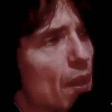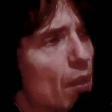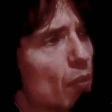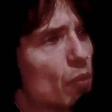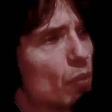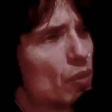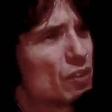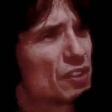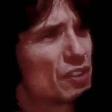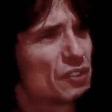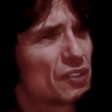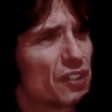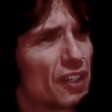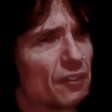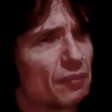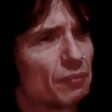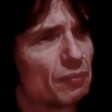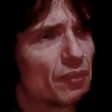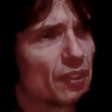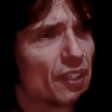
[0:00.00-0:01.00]
Or just
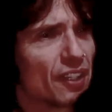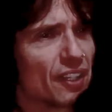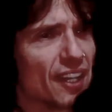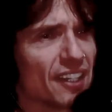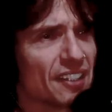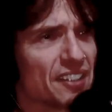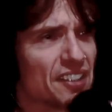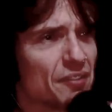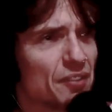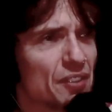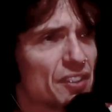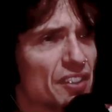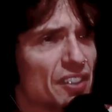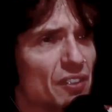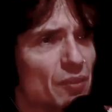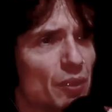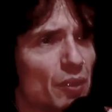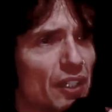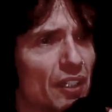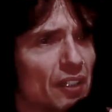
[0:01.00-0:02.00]
like an
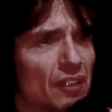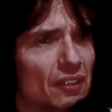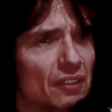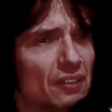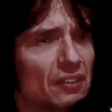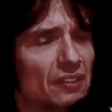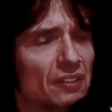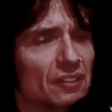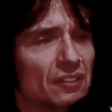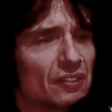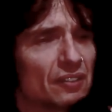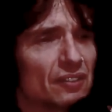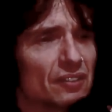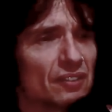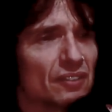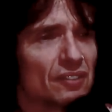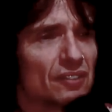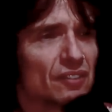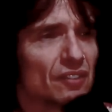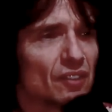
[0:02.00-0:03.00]
activity where
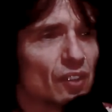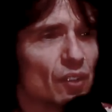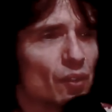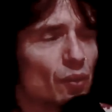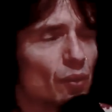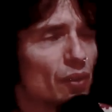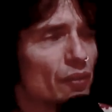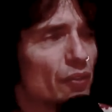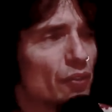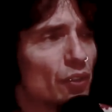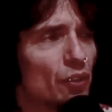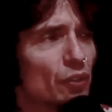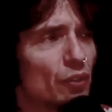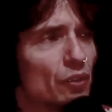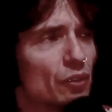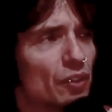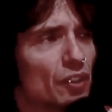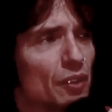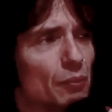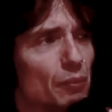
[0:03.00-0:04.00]
all of
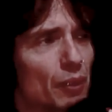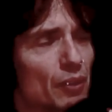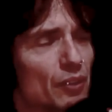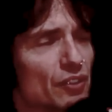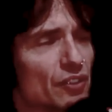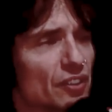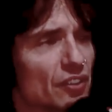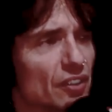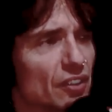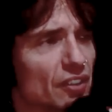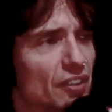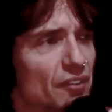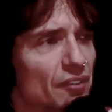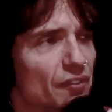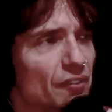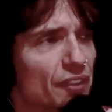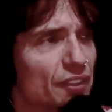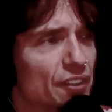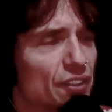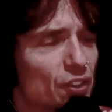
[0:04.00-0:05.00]
your emotional and
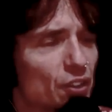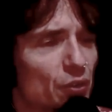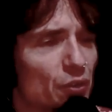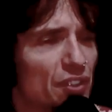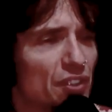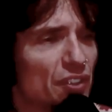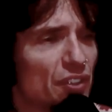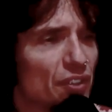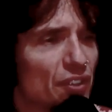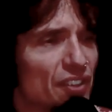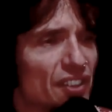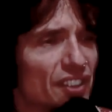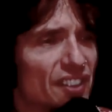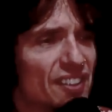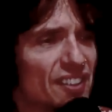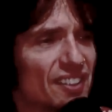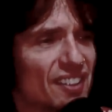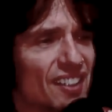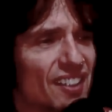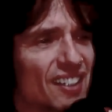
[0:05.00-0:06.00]
physical
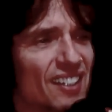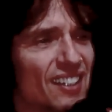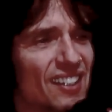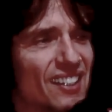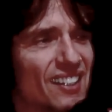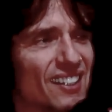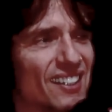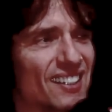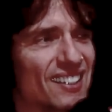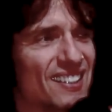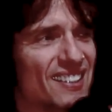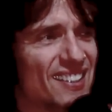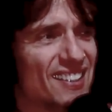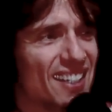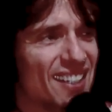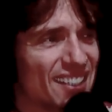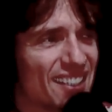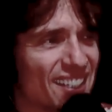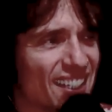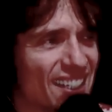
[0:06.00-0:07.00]
resources are
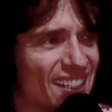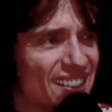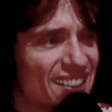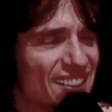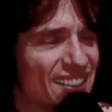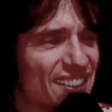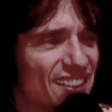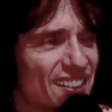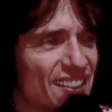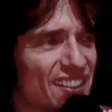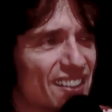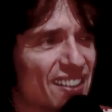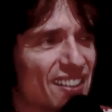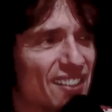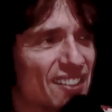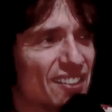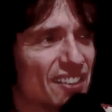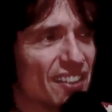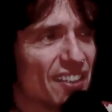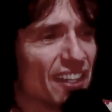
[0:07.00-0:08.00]
dedicated
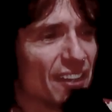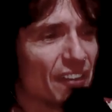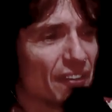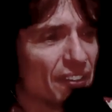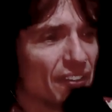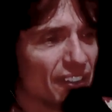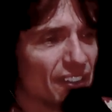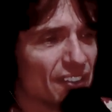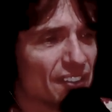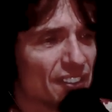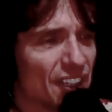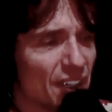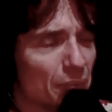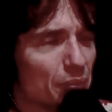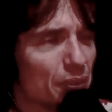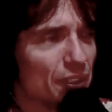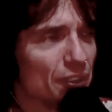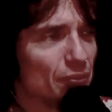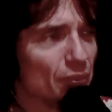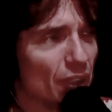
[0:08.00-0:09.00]
to that thing that's
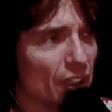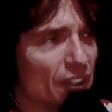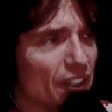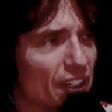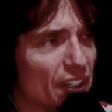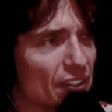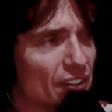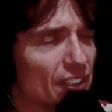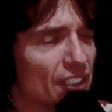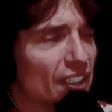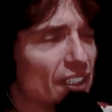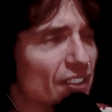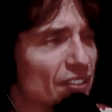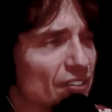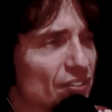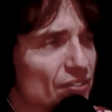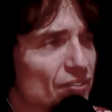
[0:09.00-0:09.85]
happening right there and then.